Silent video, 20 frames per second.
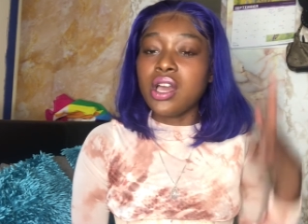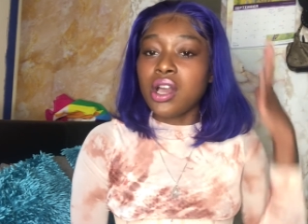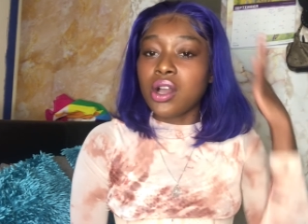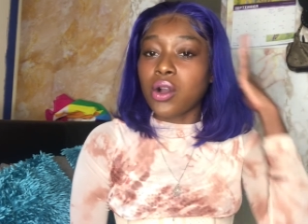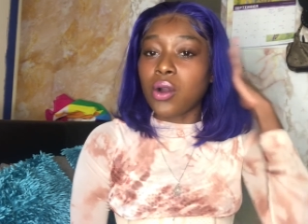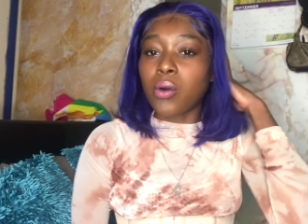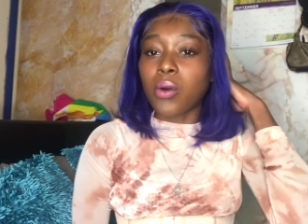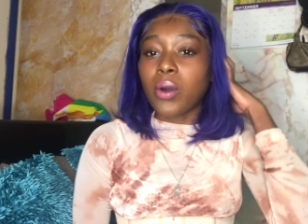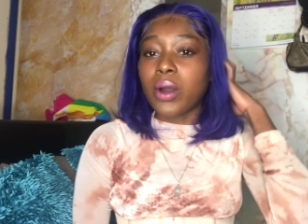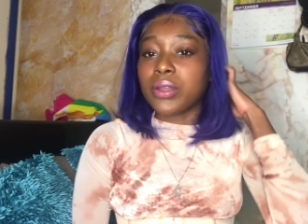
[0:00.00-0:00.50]

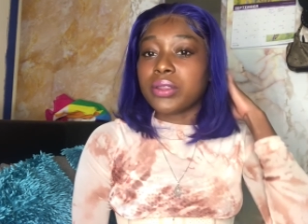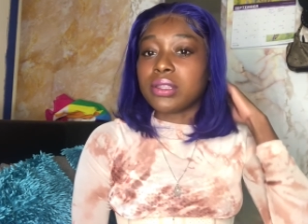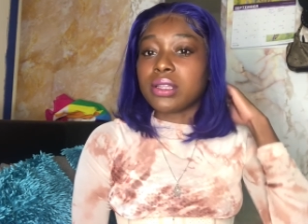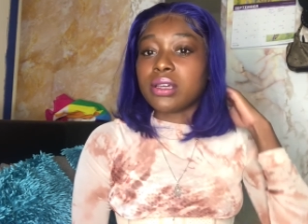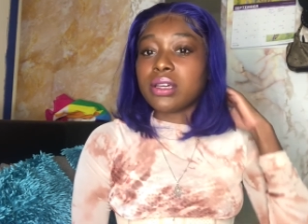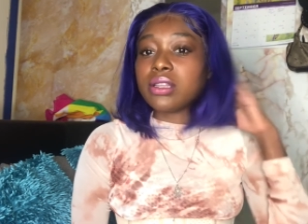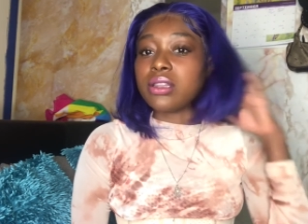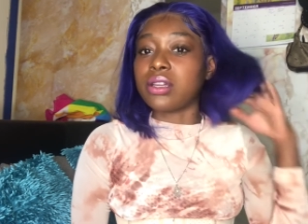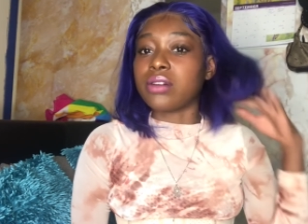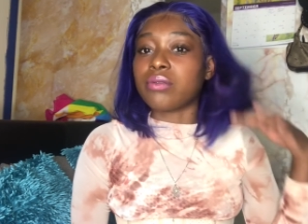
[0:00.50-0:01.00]
go out
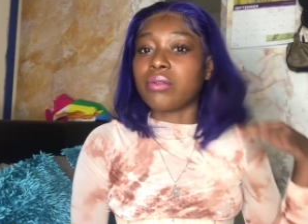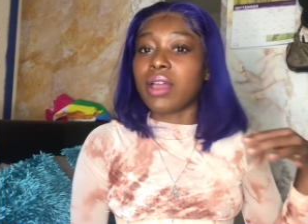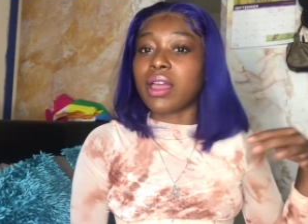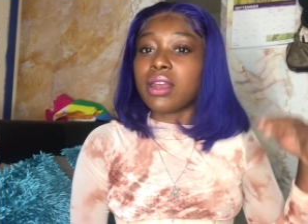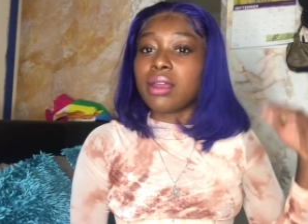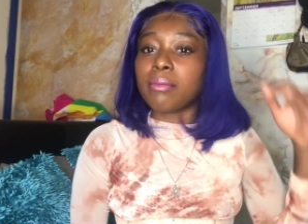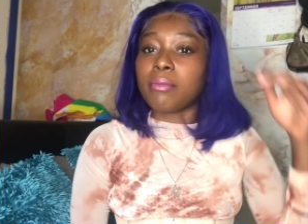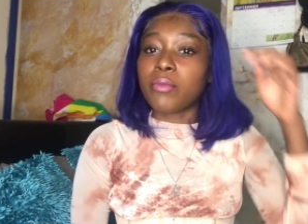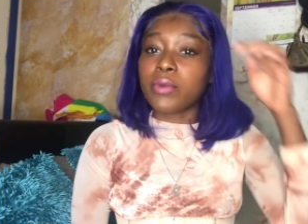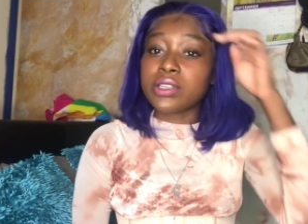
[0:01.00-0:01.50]
there and look
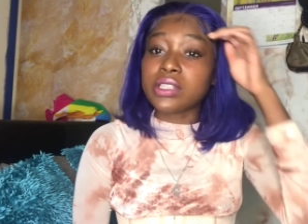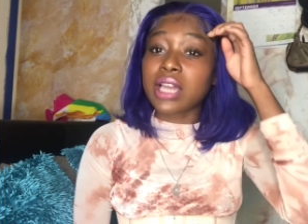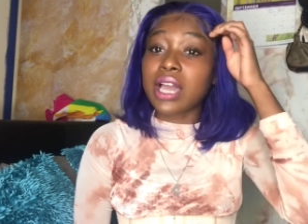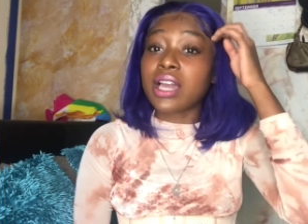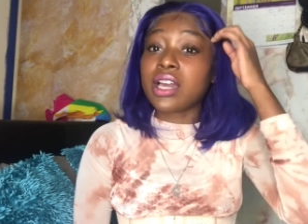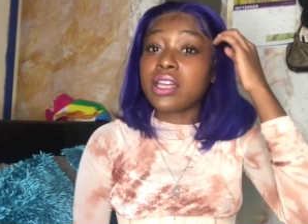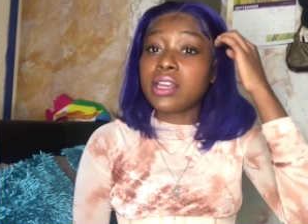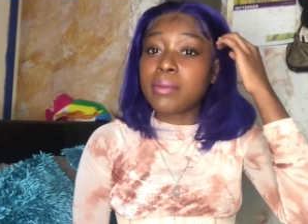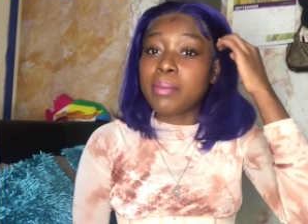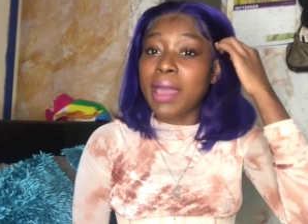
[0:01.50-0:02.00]
random, which I
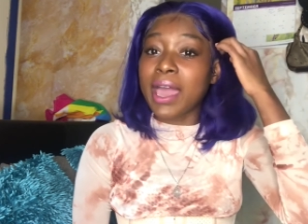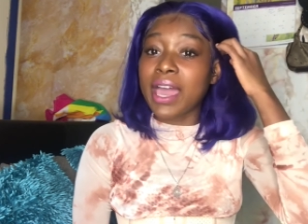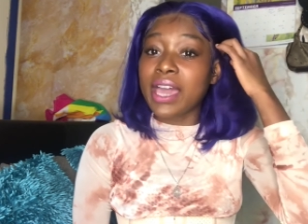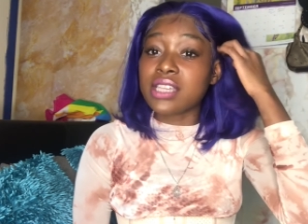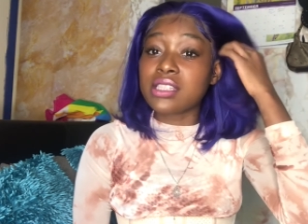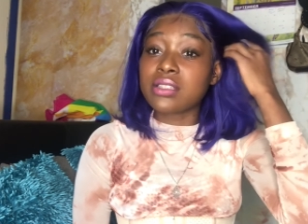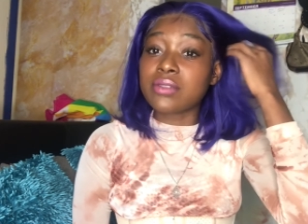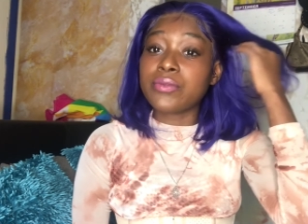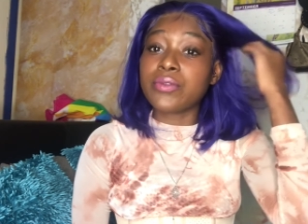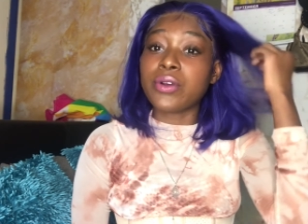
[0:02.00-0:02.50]
could have
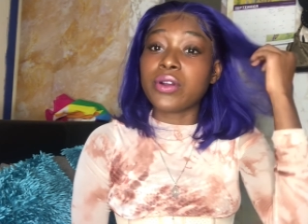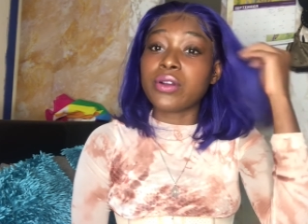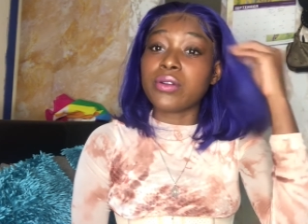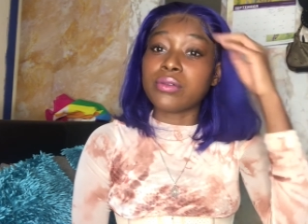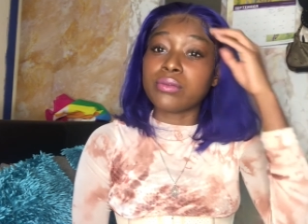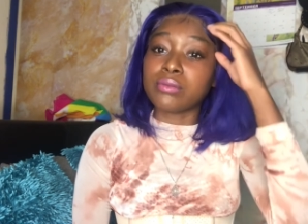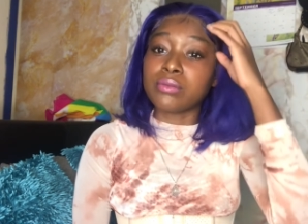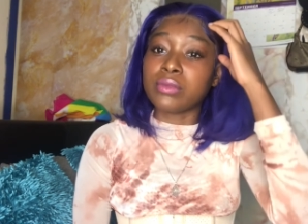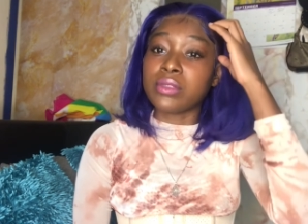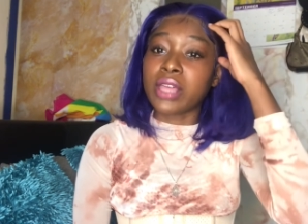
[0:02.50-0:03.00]
passed
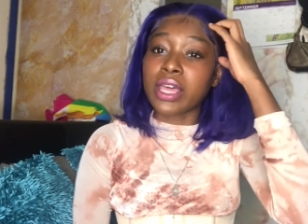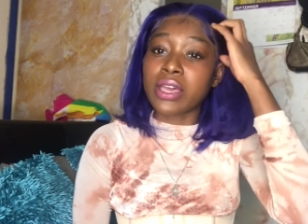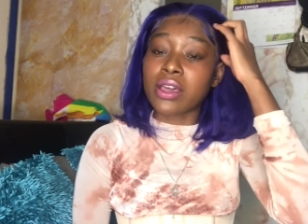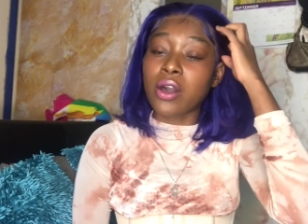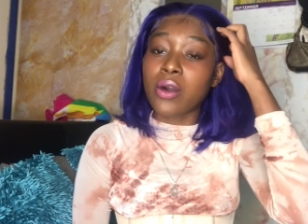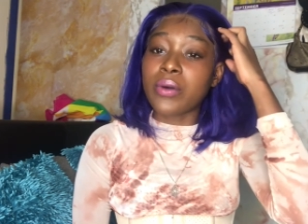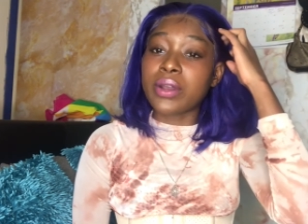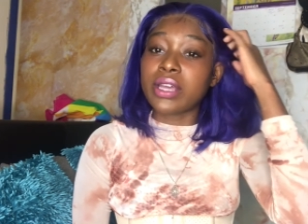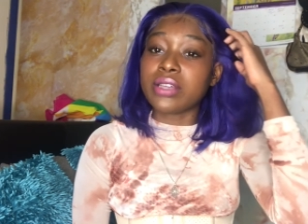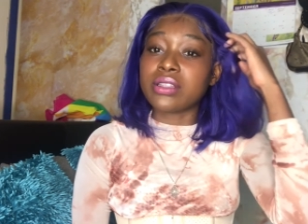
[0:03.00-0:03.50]
for like
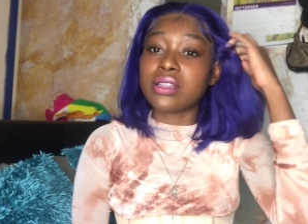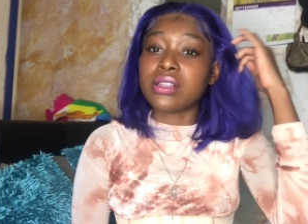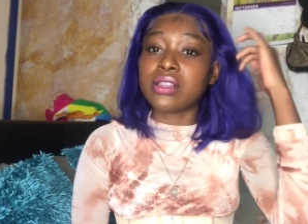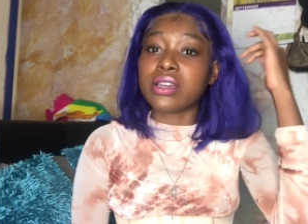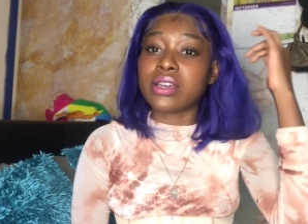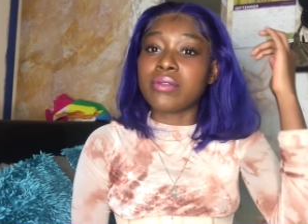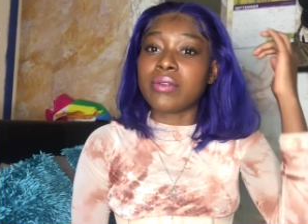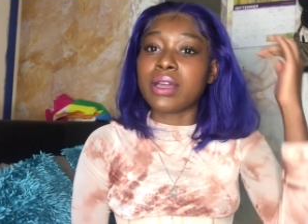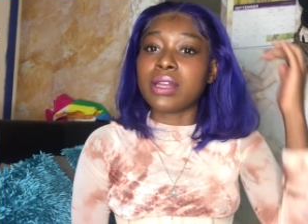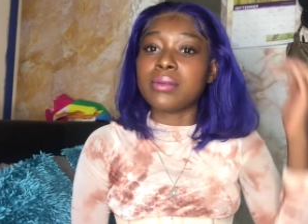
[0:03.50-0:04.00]
going out there
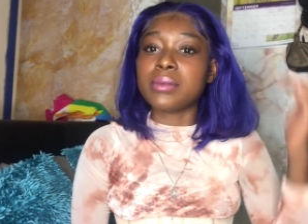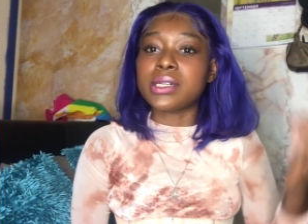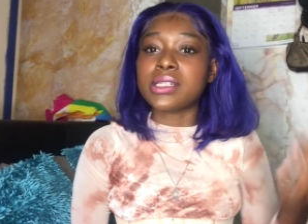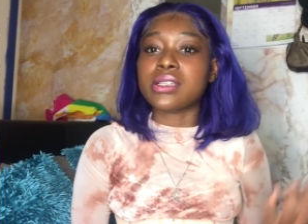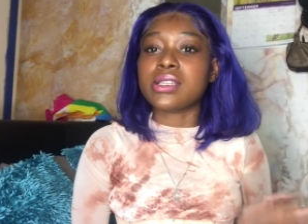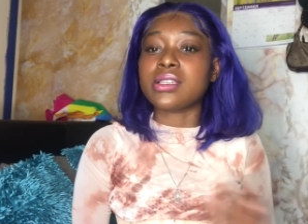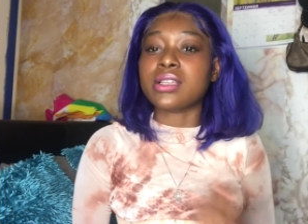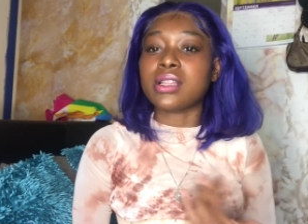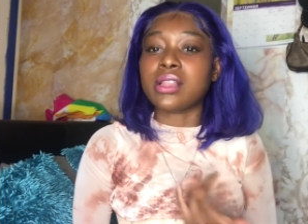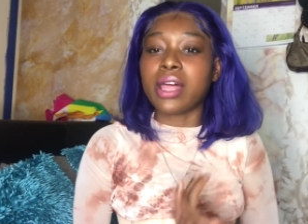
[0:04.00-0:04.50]
looking random because
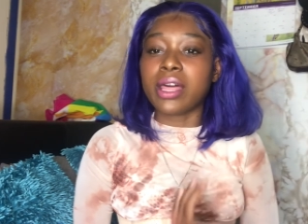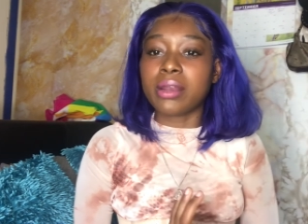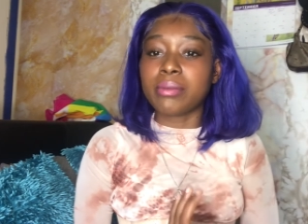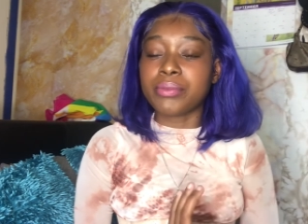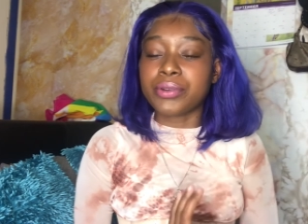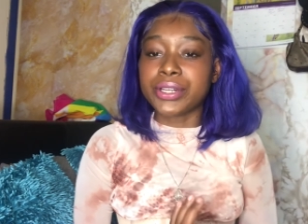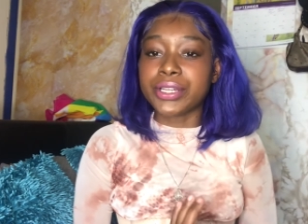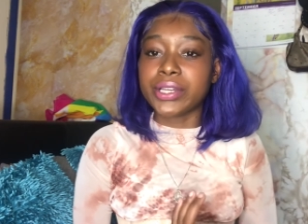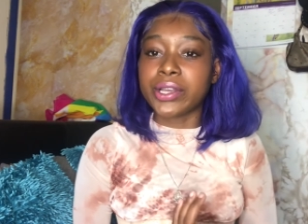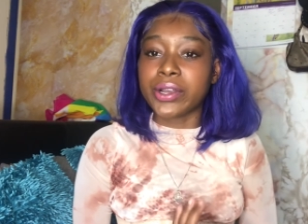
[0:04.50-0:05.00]
there's a lot of
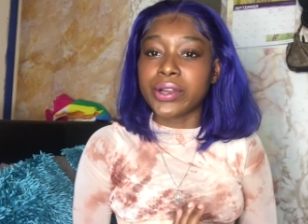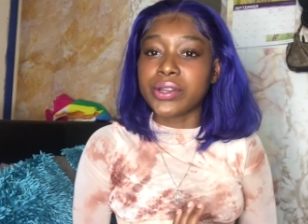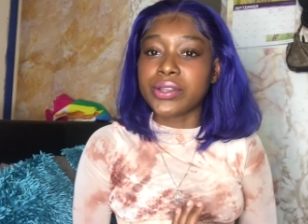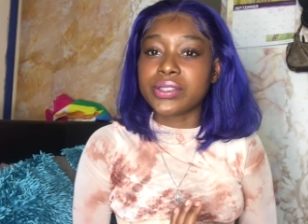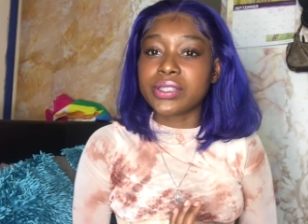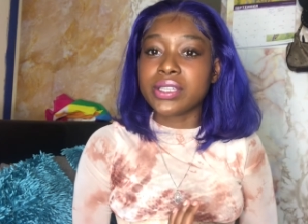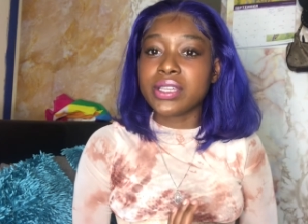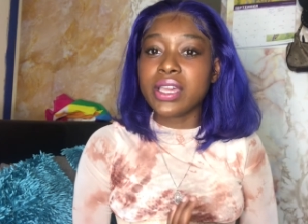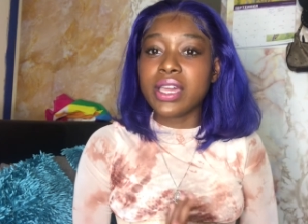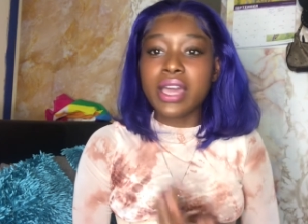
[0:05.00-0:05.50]
pretty
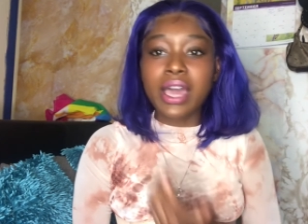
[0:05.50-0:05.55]
girls